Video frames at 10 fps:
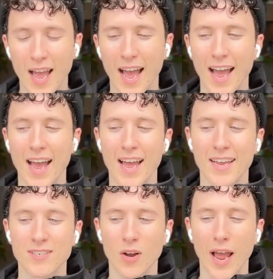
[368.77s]

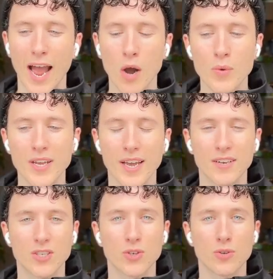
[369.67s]
and how we get
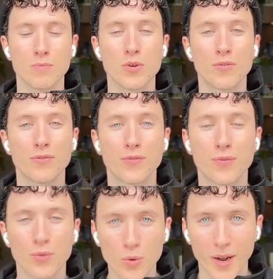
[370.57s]
to move
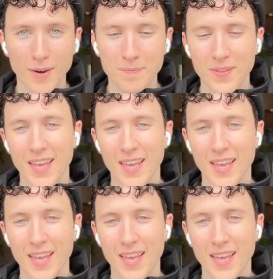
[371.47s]
through it